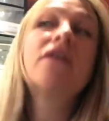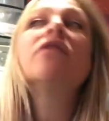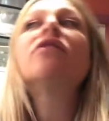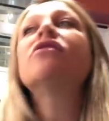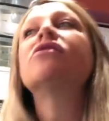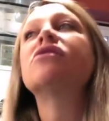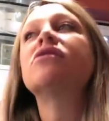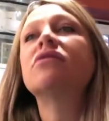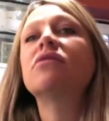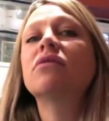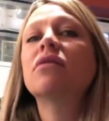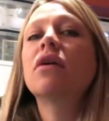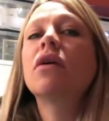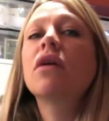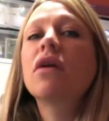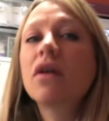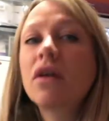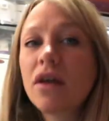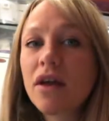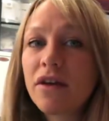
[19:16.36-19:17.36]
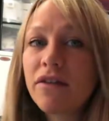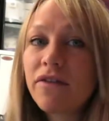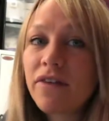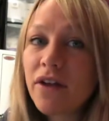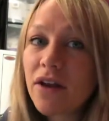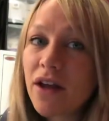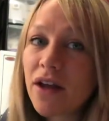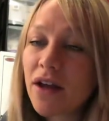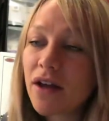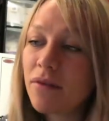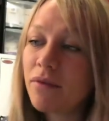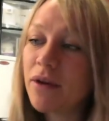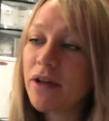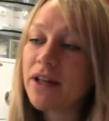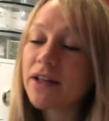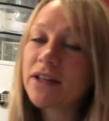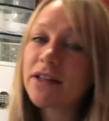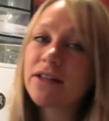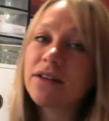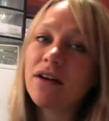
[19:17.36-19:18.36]
just I feel like I'm
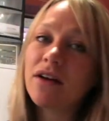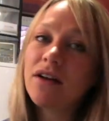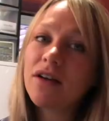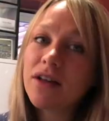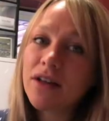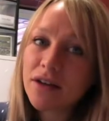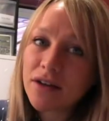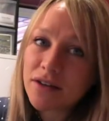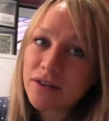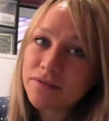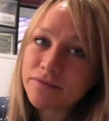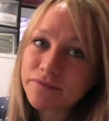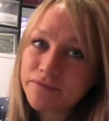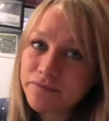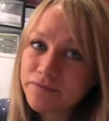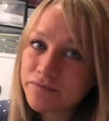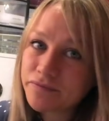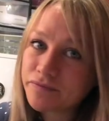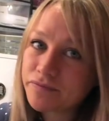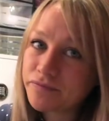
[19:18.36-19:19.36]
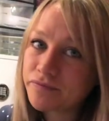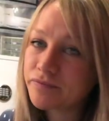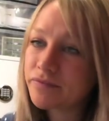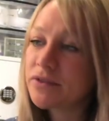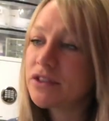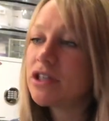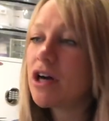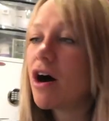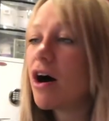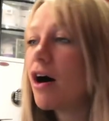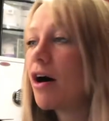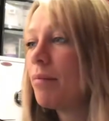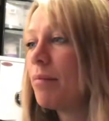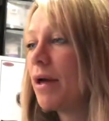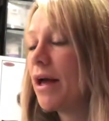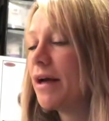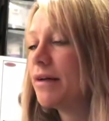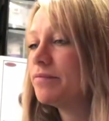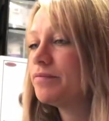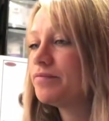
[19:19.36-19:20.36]
like stuck in a tar
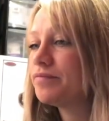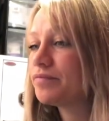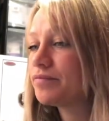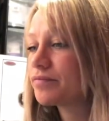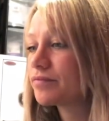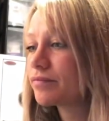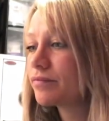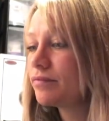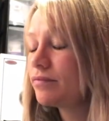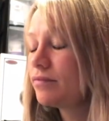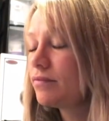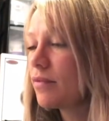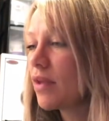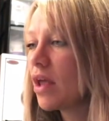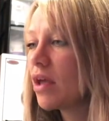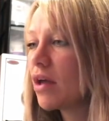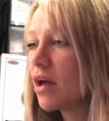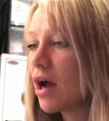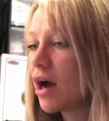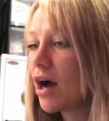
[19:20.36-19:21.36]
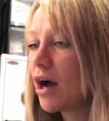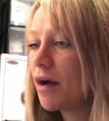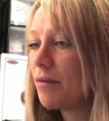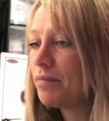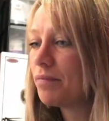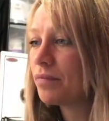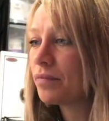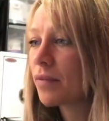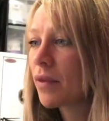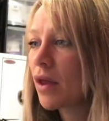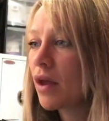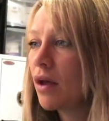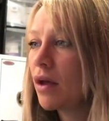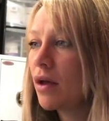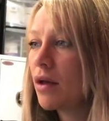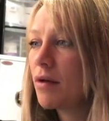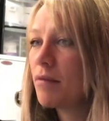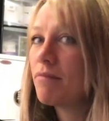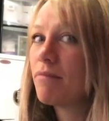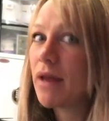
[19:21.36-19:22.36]
pit
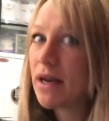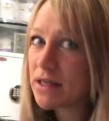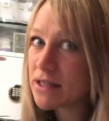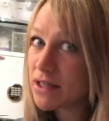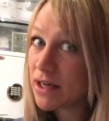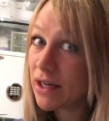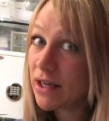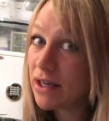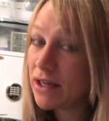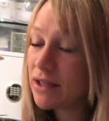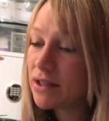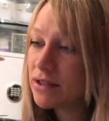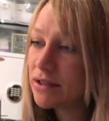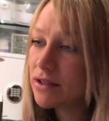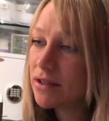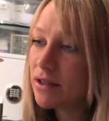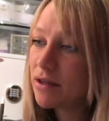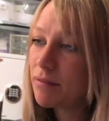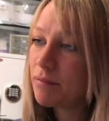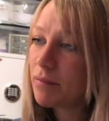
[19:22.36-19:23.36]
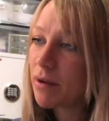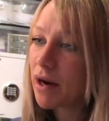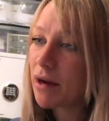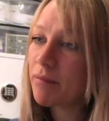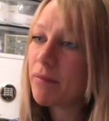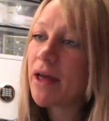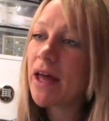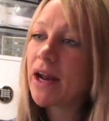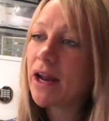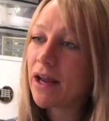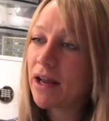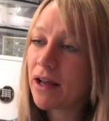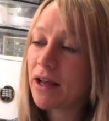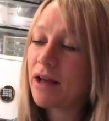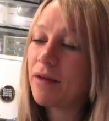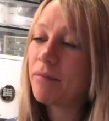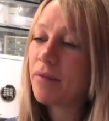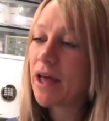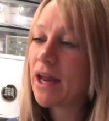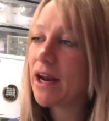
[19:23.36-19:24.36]
mentally. But I'm getting
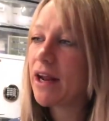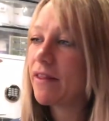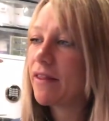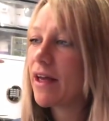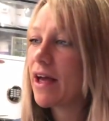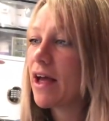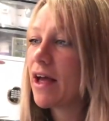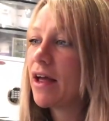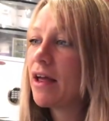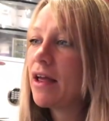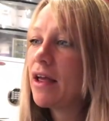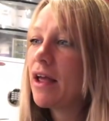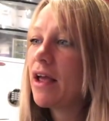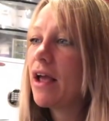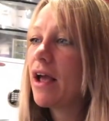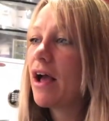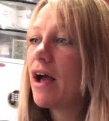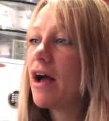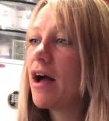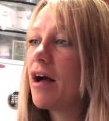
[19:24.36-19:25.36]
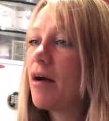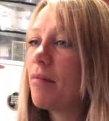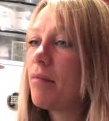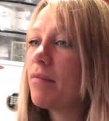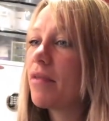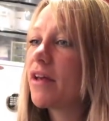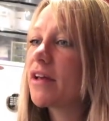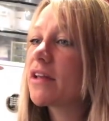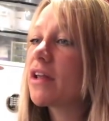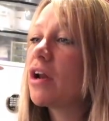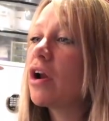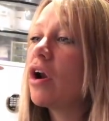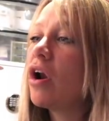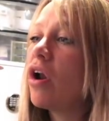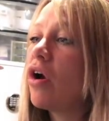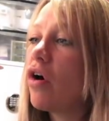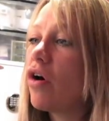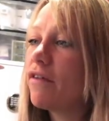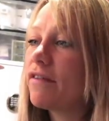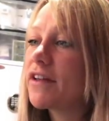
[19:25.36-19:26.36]
there. There's a
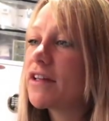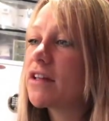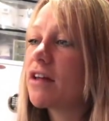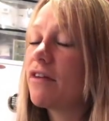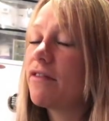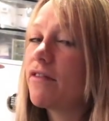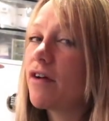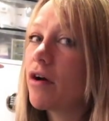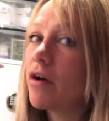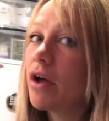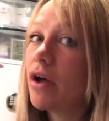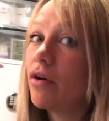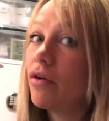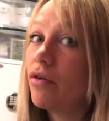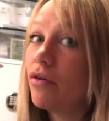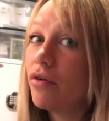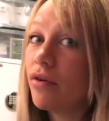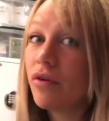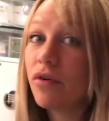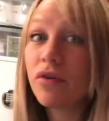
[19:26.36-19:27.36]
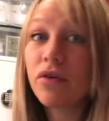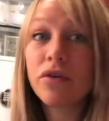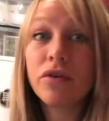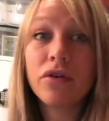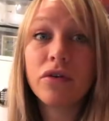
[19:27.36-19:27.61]
lot of stuff going on